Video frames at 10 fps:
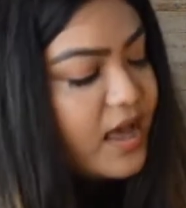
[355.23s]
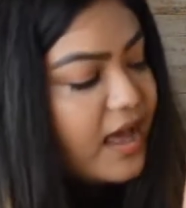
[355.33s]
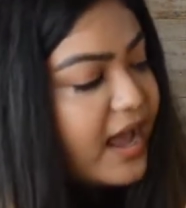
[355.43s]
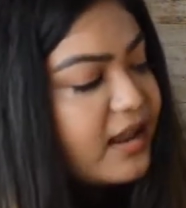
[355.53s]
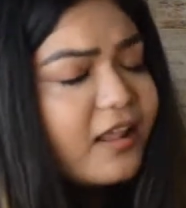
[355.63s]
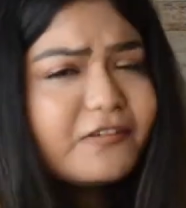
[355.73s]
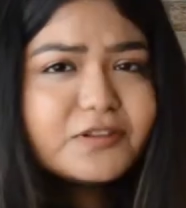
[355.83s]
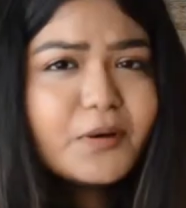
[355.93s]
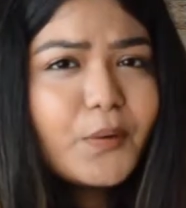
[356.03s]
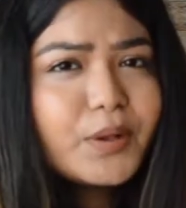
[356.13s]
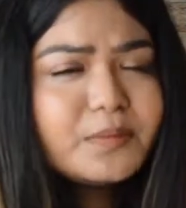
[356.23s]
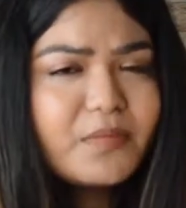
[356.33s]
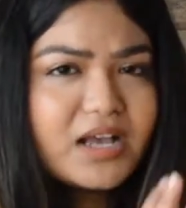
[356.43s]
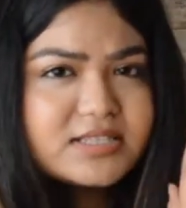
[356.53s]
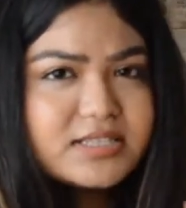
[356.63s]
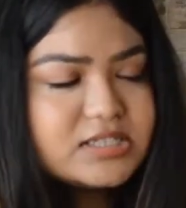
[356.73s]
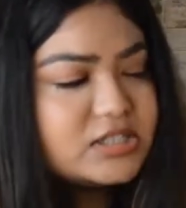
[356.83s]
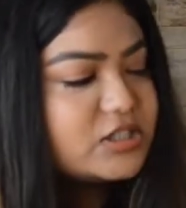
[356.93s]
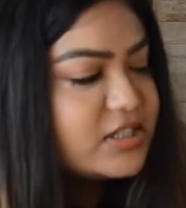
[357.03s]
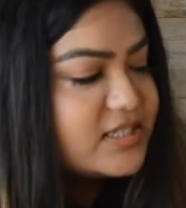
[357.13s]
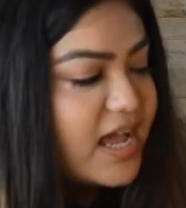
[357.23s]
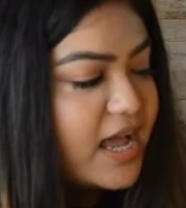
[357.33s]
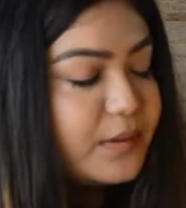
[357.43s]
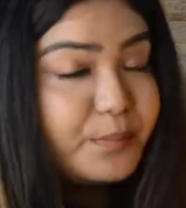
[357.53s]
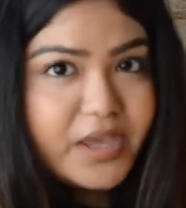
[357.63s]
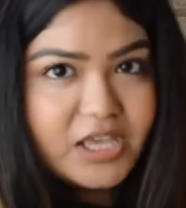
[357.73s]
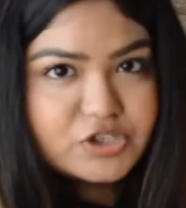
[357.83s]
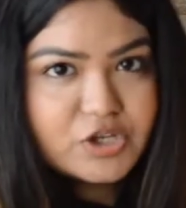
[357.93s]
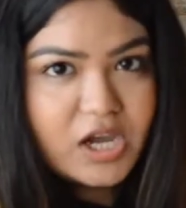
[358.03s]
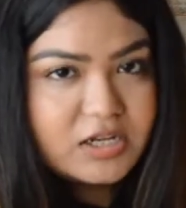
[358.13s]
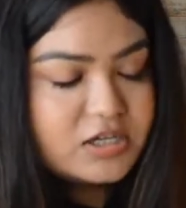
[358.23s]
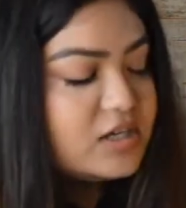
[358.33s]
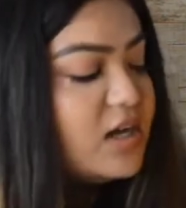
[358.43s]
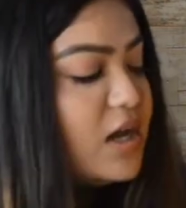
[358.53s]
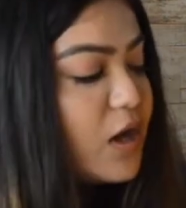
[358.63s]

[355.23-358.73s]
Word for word: I love the whole mustard and beige color